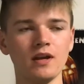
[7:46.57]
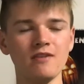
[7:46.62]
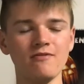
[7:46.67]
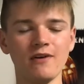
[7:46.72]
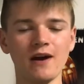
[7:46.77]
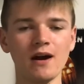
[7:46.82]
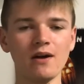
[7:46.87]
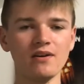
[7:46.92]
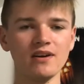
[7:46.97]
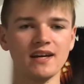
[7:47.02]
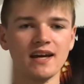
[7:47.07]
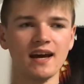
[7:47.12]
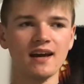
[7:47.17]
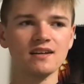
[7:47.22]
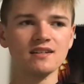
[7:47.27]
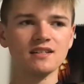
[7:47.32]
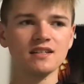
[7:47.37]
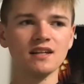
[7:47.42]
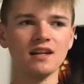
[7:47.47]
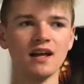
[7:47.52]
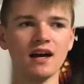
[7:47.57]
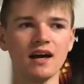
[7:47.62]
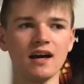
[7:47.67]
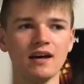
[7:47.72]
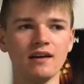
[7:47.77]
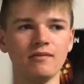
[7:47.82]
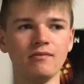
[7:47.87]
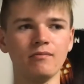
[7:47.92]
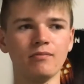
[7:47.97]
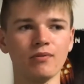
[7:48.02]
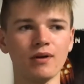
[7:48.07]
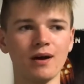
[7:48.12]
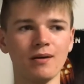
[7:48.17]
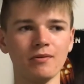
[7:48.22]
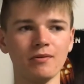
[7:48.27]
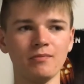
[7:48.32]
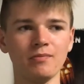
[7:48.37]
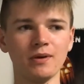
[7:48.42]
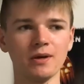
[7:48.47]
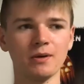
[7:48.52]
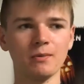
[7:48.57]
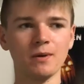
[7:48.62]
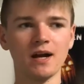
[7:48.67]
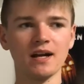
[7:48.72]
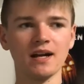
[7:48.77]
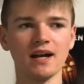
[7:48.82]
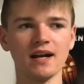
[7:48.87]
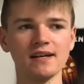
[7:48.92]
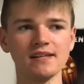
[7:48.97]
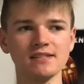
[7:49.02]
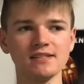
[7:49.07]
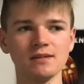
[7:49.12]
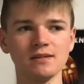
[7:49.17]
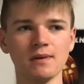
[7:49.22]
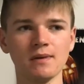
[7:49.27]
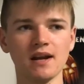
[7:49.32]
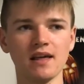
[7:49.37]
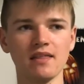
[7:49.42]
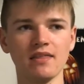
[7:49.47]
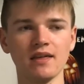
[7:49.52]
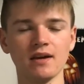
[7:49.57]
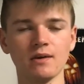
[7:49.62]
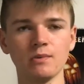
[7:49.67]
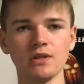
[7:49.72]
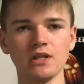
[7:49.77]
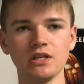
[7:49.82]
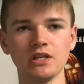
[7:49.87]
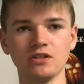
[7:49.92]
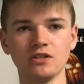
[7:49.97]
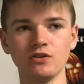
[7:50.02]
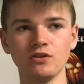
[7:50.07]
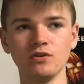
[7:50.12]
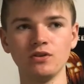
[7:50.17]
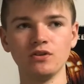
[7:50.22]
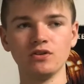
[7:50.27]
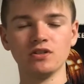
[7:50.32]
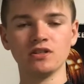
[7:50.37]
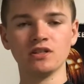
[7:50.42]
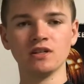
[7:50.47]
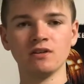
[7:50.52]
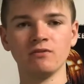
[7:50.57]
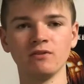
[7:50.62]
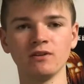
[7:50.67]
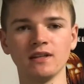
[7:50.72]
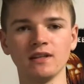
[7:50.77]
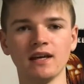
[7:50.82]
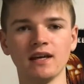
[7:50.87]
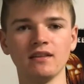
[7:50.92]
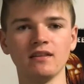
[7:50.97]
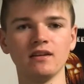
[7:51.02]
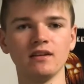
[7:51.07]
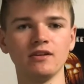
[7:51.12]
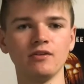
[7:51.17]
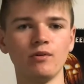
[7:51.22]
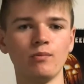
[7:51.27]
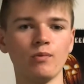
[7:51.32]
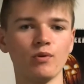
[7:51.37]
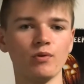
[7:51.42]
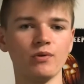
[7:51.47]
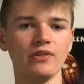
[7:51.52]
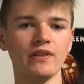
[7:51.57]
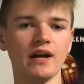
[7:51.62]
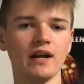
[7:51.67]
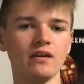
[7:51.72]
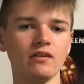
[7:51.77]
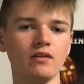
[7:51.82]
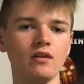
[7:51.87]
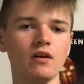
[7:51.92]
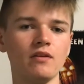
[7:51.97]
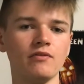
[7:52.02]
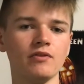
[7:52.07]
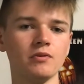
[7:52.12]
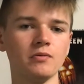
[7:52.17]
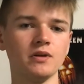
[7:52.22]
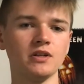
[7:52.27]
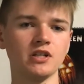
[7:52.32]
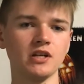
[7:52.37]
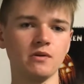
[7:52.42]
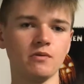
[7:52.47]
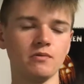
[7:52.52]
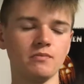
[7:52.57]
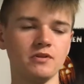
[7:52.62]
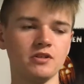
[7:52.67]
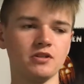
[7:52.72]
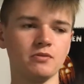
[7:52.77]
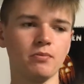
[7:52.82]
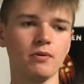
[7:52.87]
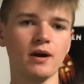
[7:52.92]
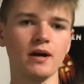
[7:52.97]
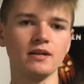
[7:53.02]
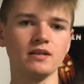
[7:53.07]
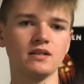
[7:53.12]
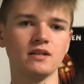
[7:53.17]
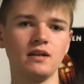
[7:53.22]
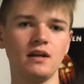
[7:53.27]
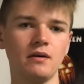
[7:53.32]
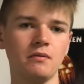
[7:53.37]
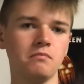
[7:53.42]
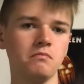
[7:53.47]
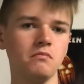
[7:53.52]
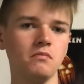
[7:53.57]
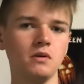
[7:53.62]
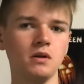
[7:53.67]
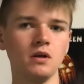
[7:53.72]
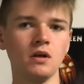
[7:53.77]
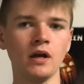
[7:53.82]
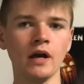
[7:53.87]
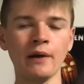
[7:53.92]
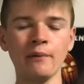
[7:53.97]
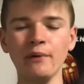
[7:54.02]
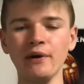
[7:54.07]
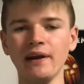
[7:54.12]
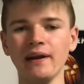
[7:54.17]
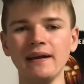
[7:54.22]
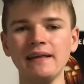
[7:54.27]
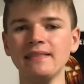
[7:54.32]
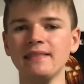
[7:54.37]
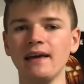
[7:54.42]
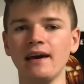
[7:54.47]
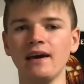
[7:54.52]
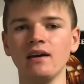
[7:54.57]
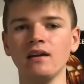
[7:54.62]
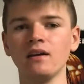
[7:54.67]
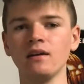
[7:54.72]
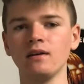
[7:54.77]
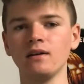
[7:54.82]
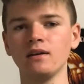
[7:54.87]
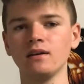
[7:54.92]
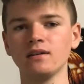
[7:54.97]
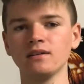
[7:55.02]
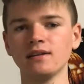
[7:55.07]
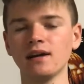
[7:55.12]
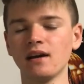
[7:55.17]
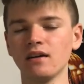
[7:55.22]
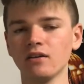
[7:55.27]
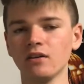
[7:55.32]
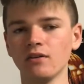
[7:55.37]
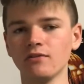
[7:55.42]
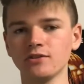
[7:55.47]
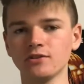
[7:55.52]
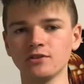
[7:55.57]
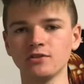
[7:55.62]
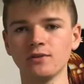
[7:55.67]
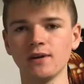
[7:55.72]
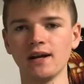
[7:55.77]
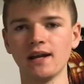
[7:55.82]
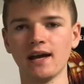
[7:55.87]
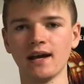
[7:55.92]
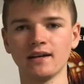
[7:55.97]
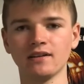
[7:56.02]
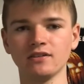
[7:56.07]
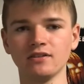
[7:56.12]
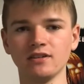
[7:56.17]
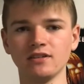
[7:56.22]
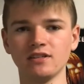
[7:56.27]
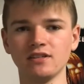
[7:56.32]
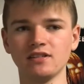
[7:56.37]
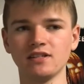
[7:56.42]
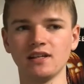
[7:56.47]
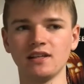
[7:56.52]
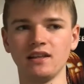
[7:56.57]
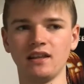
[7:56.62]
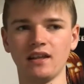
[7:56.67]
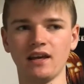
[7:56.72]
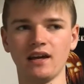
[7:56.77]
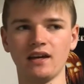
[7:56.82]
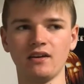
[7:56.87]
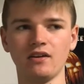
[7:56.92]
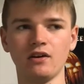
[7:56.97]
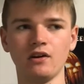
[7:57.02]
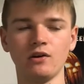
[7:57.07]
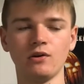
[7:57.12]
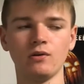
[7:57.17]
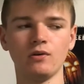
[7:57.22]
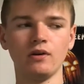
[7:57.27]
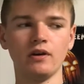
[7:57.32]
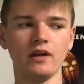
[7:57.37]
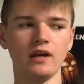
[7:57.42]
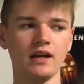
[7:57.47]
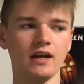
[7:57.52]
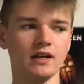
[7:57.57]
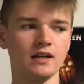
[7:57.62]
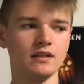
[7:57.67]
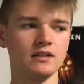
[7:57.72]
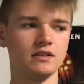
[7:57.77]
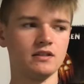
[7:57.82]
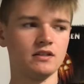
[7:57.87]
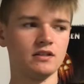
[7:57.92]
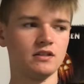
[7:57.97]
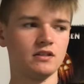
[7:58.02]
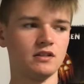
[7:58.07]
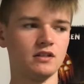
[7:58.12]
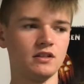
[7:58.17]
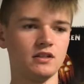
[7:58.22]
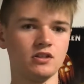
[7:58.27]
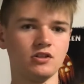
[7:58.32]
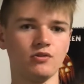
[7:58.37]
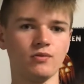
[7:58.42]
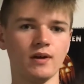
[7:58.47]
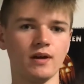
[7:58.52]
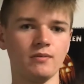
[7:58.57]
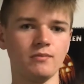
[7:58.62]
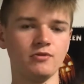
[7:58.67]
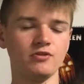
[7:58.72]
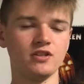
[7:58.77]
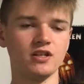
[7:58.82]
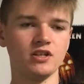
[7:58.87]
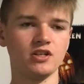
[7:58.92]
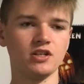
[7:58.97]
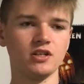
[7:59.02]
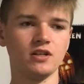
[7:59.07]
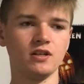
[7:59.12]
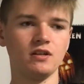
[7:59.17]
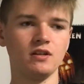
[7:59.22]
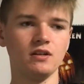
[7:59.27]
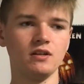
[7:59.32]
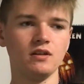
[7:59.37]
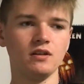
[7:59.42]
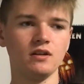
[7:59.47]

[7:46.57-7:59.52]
if I were to cast it, I'd probably pick Ryan Gosling, but I think with the studios and stuff like that, they'd go more with Donald Glover, which I wouldn't be surprised, and I wouldn't hate that. Donald Glover's a great actor, as I said in Lando, and he's a great musician.